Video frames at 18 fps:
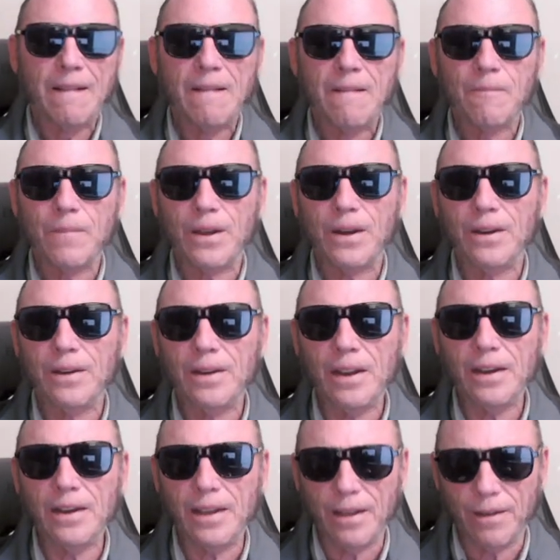But in
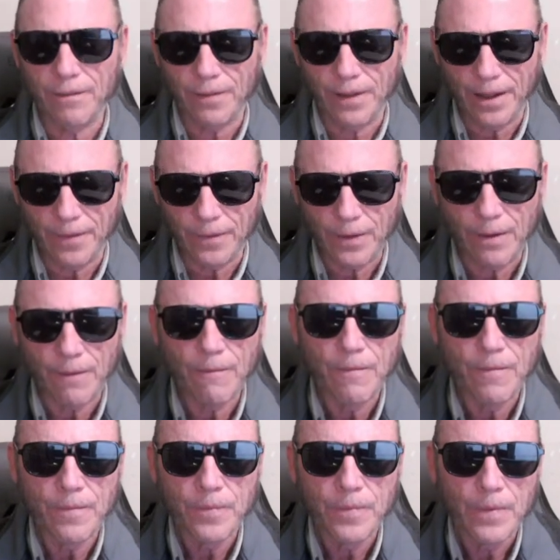any event,
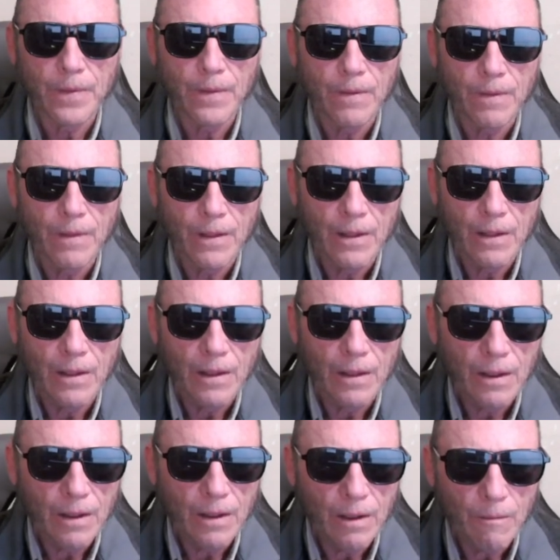
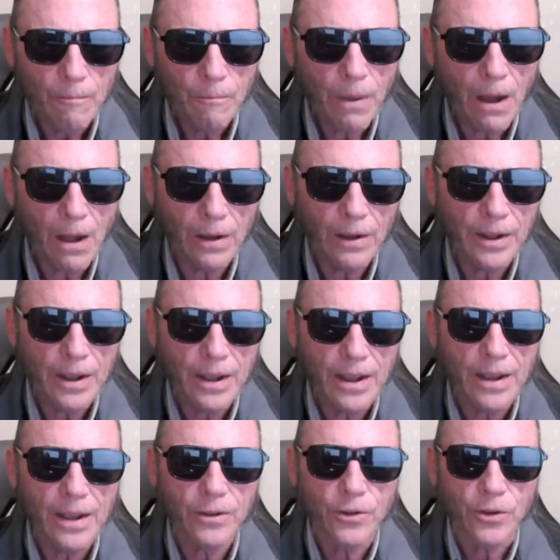
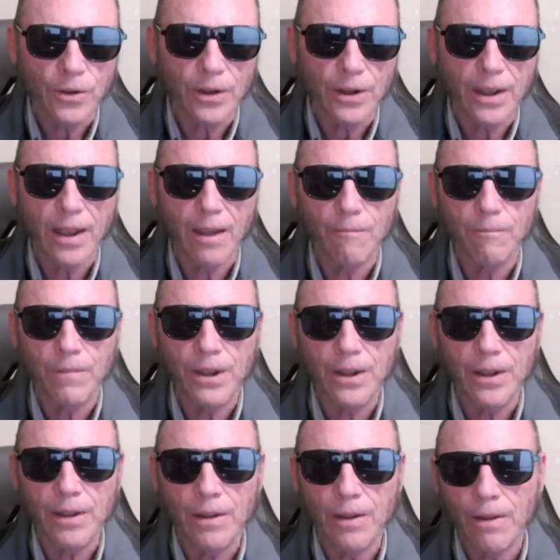polyhedra can
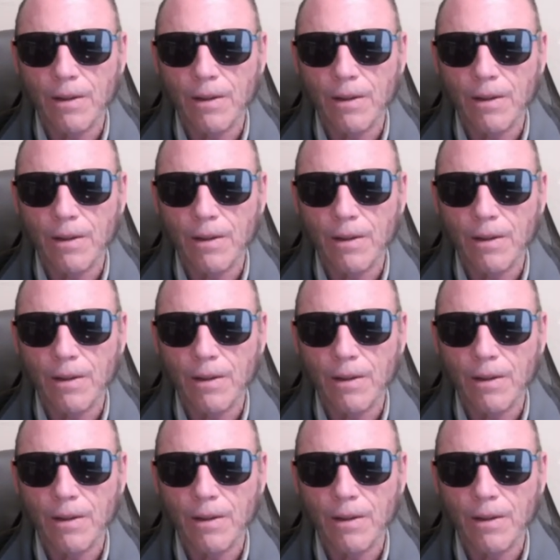be,